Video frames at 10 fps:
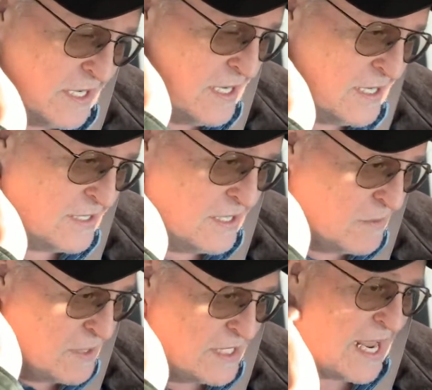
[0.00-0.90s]
And
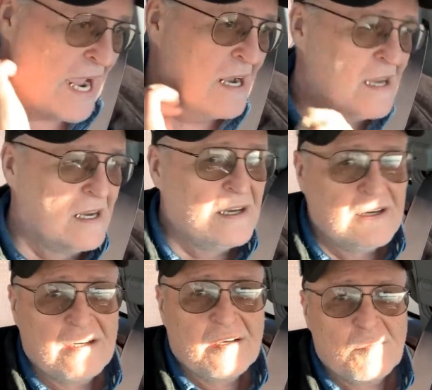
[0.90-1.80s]
but yeah,
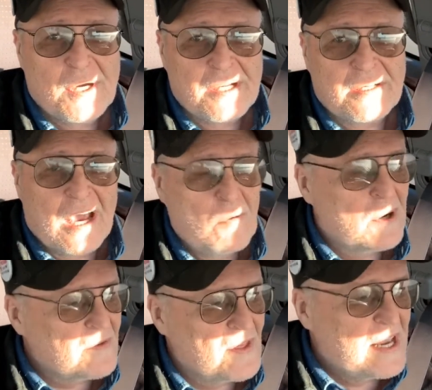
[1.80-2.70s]
but I
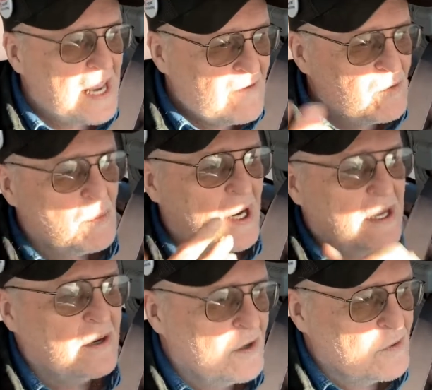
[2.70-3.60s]
want to thank
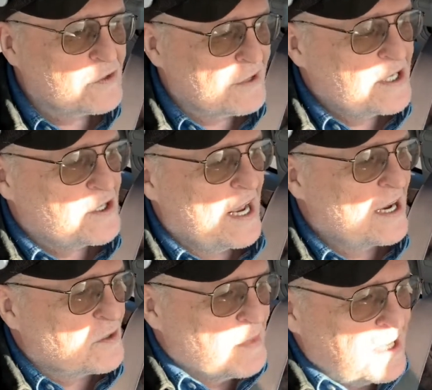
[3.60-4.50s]
everybody who was reaching
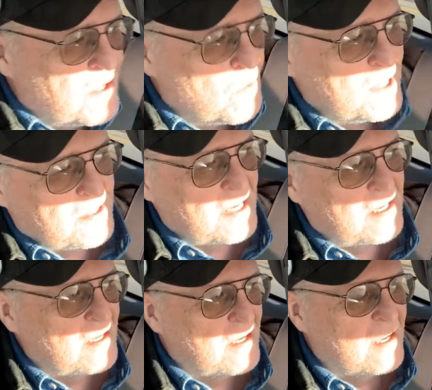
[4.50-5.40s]
out to me to go get that.